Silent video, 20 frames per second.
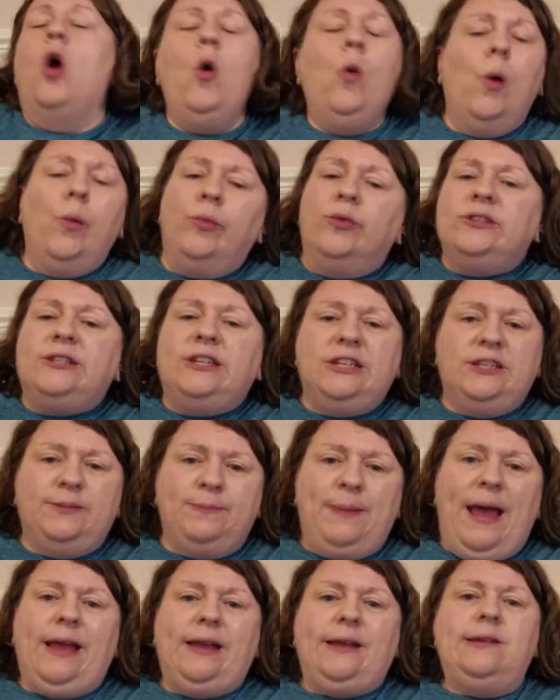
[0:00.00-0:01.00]
one wants to
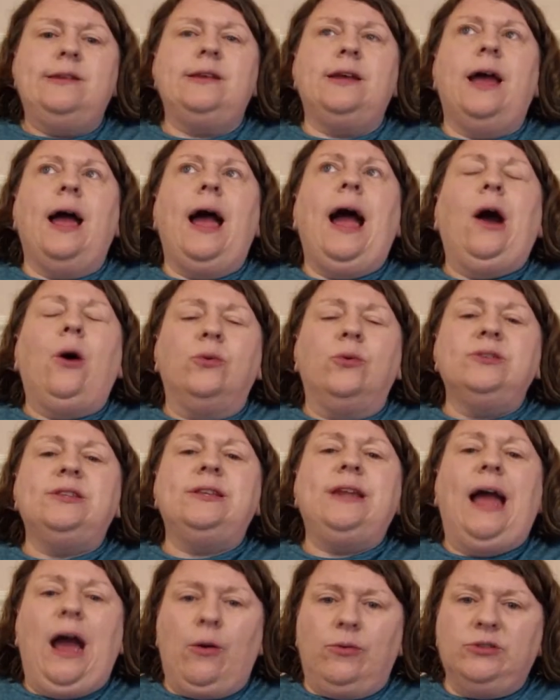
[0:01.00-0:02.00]
spend hours and
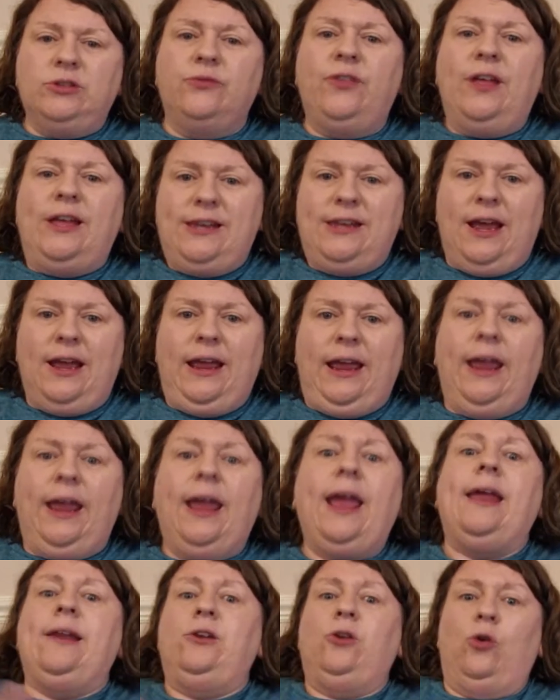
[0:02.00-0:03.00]
hours of their day
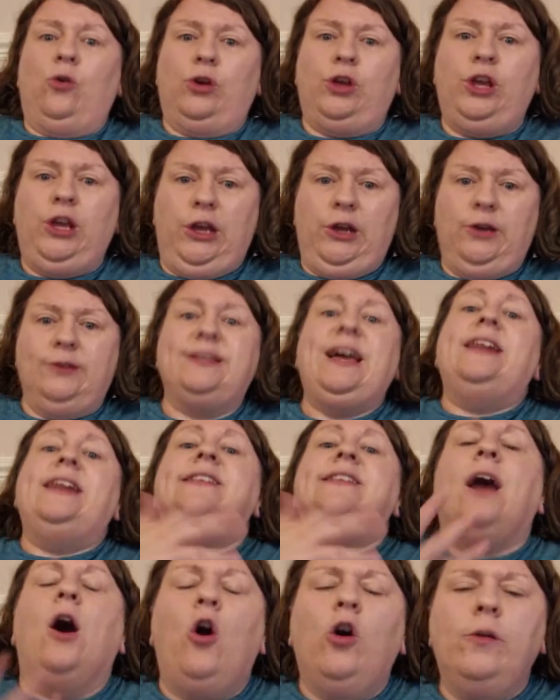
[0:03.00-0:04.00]
in long queues. And it's
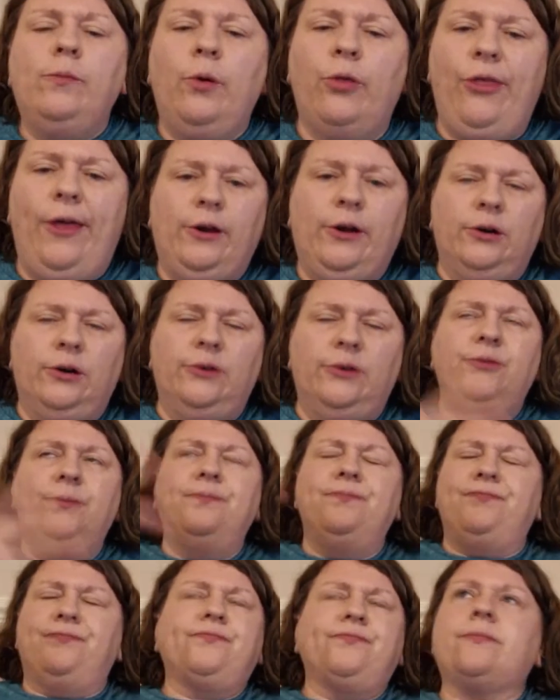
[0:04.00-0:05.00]
that horrible thing of,
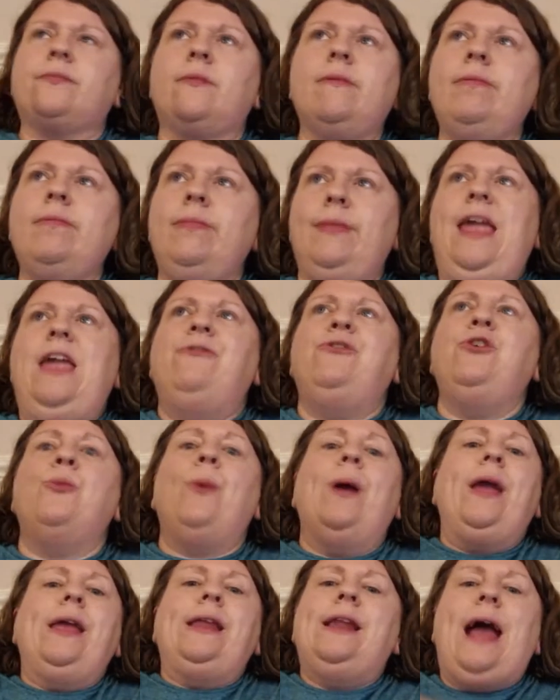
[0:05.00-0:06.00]
if you
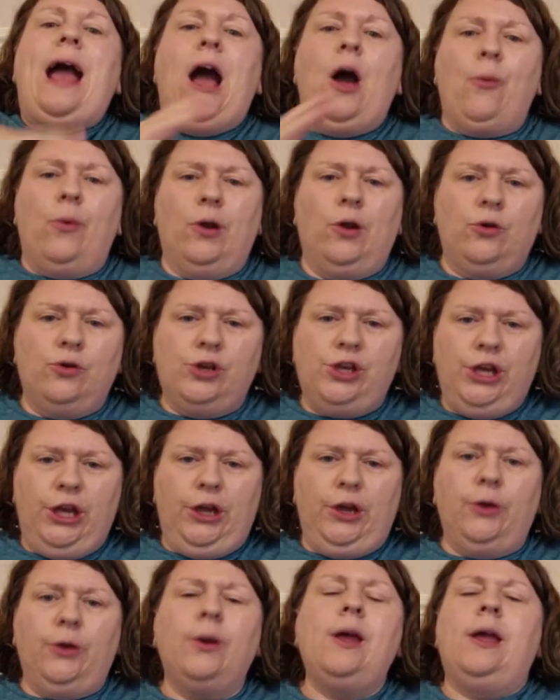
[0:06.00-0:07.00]
wait in an hour long
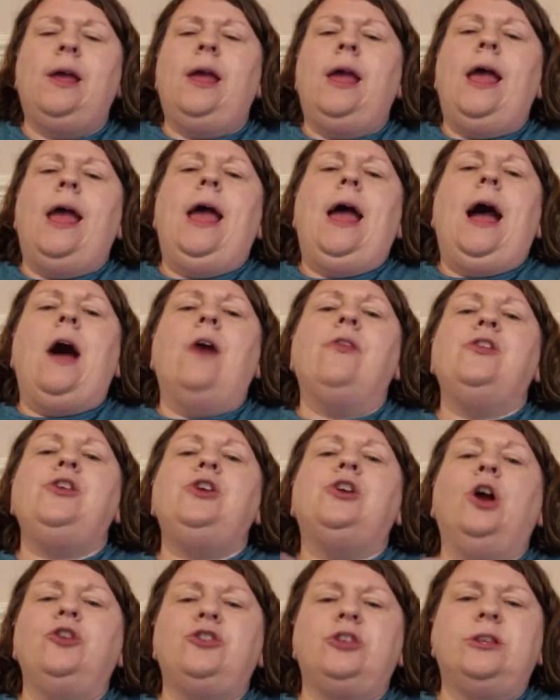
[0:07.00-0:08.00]
queue and then you
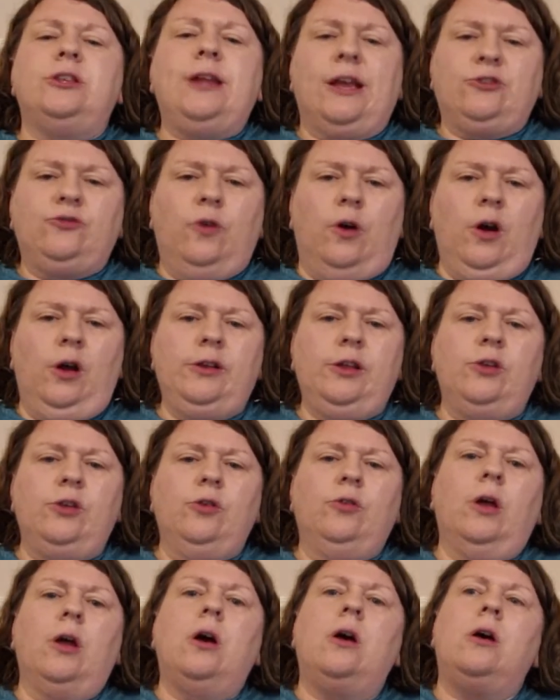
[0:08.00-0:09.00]
go to the next ride and you're
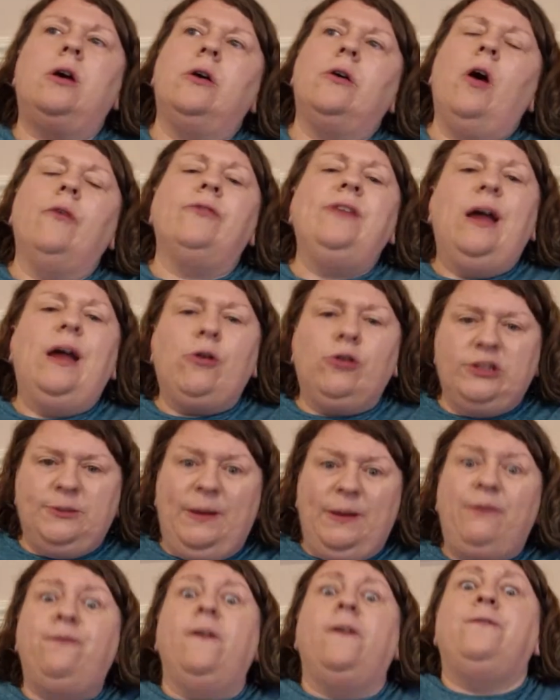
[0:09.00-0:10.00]
like, oh, I've now got to
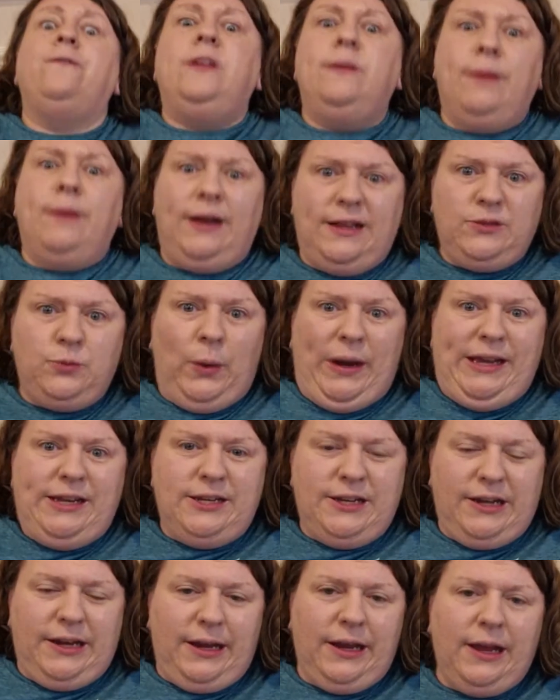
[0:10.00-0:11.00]
spend 50 minutes
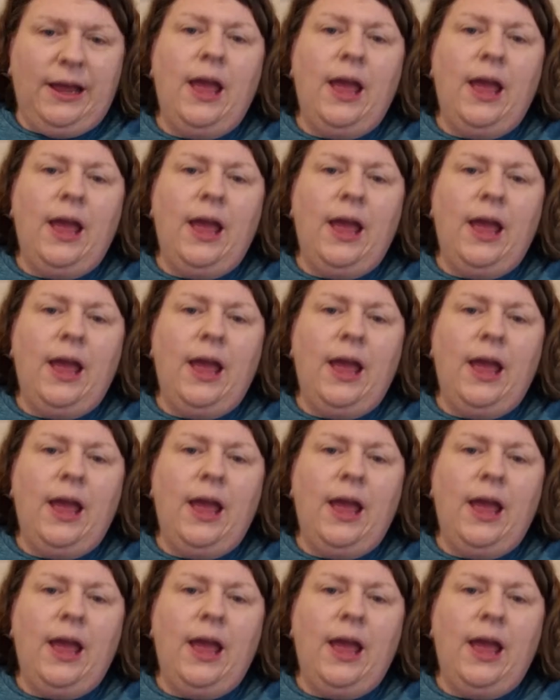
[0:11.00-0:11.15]
waiting,